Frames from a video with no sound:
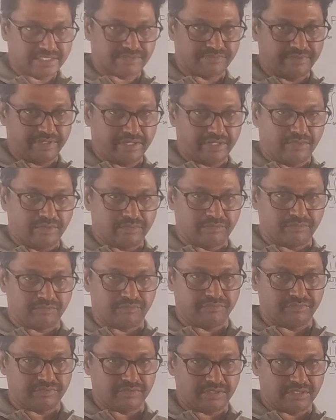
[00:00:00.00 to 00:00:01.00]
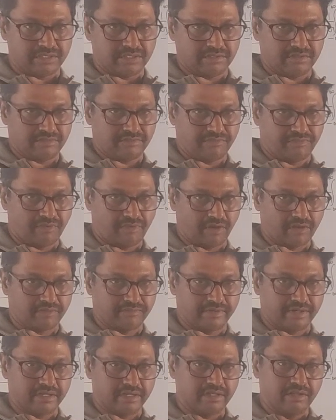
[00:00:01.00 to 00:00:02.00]
video
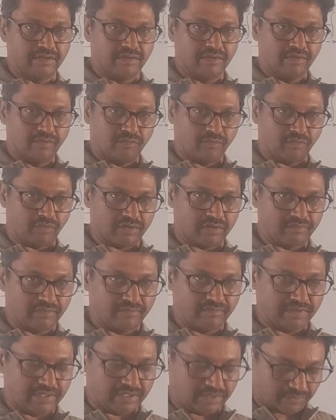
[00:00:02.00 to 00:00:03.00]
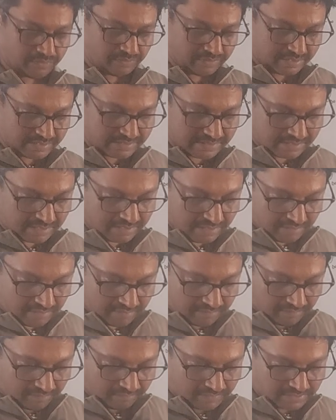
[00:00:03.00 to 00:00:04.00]
forward. What we will do is,
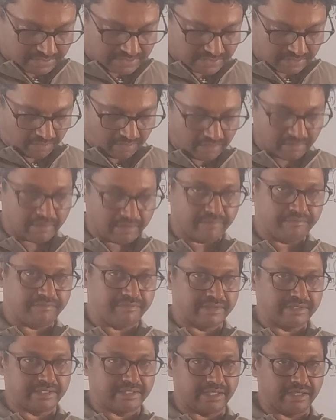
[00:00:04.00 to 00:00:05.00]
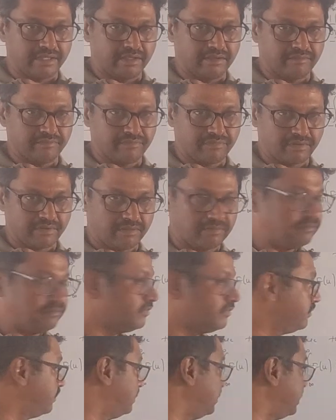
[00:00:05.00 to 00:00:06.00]
we will solve everything from
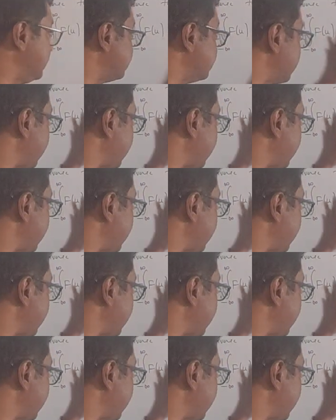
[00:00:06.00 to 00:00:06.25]
this